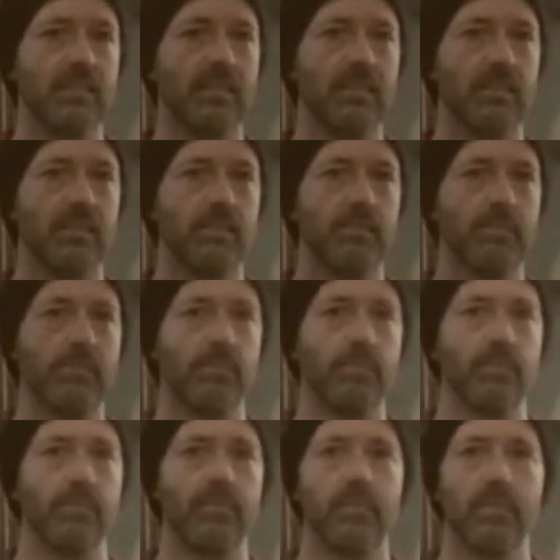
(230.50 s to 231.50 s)
Um.
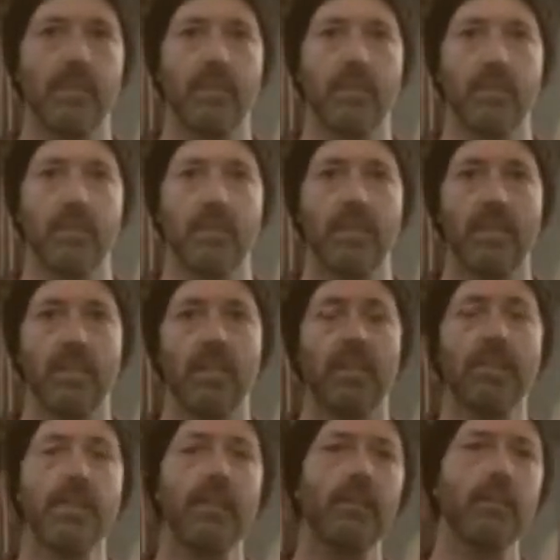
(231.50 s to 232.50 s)

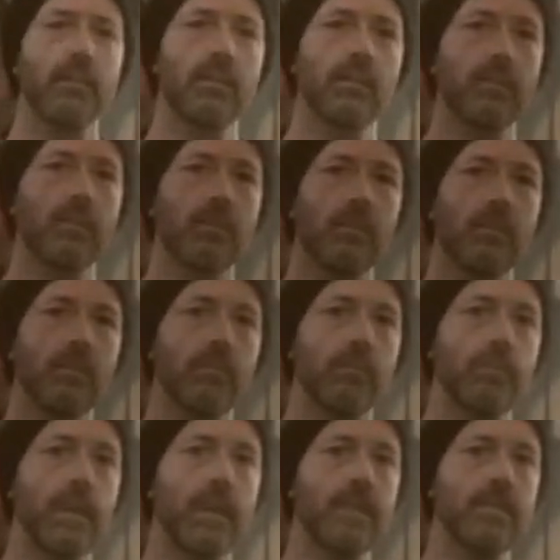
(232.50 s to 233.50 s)
Return to
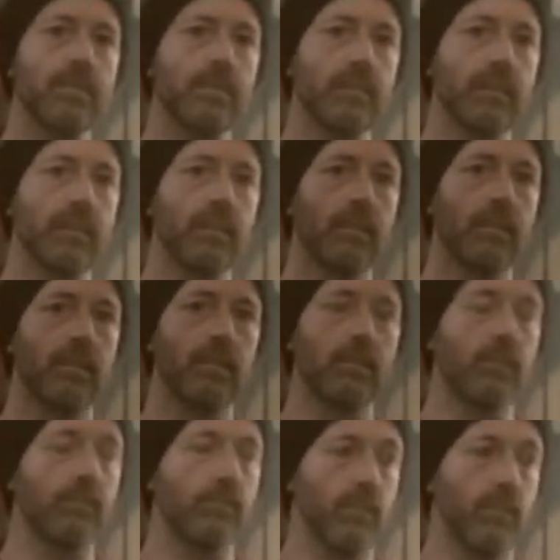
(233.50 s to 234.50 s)
figuration. Painting. yeah
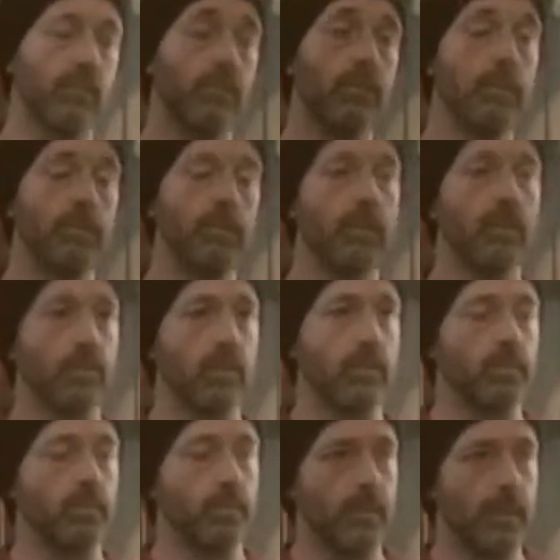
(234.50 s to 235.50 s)
for me
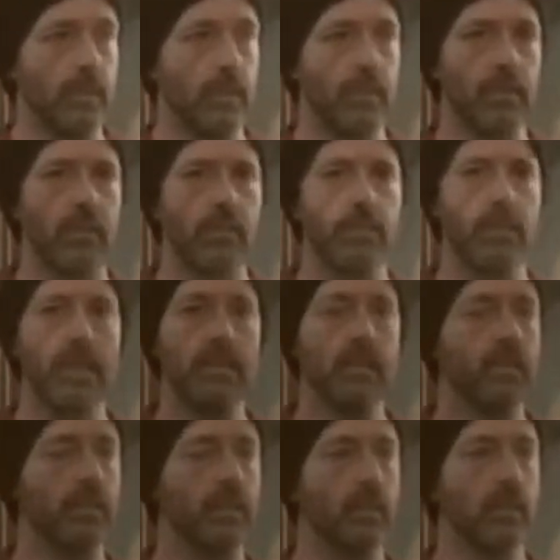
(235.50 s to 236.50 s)
personally speaking, I think
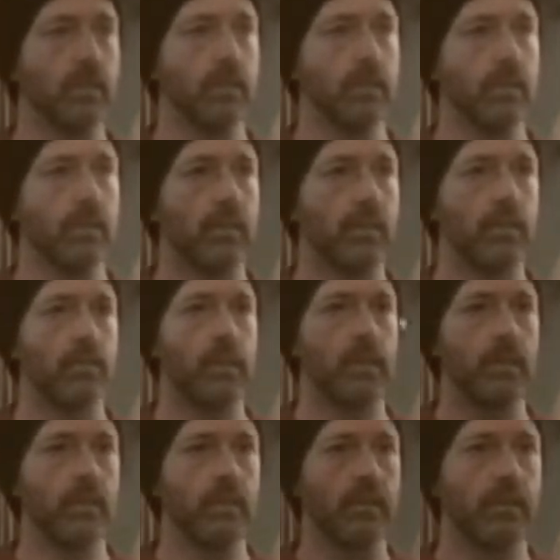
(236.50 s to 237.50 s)
painting has
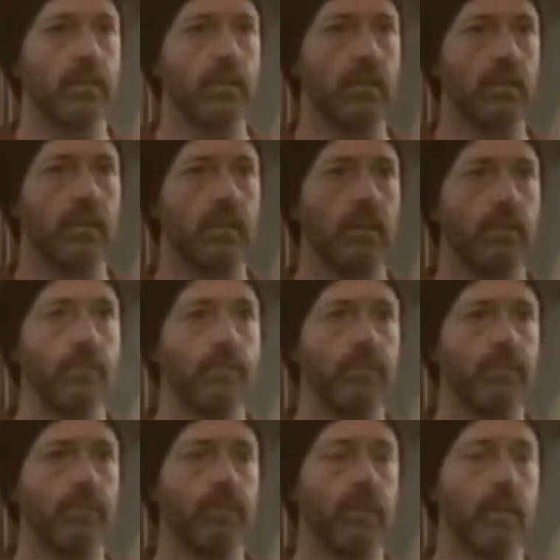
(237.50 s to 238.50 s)
been
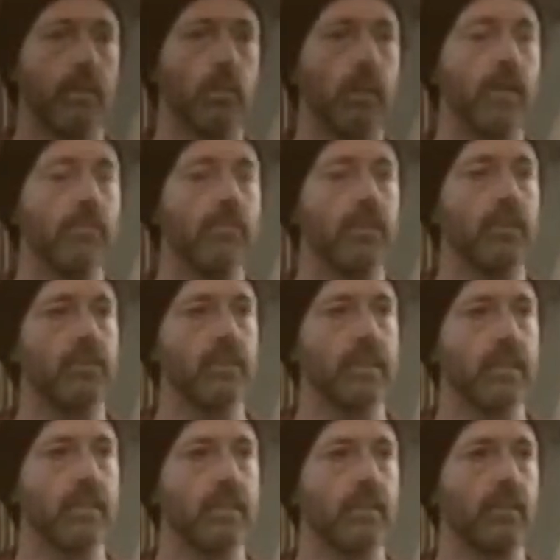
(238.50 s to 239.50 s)
um, a way of
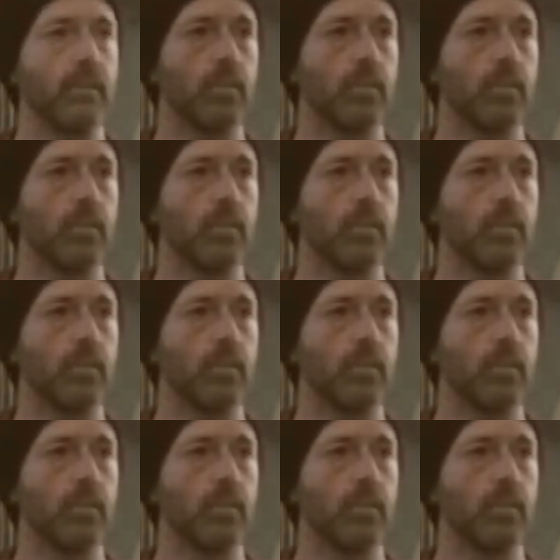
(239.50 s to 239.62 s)
understanding the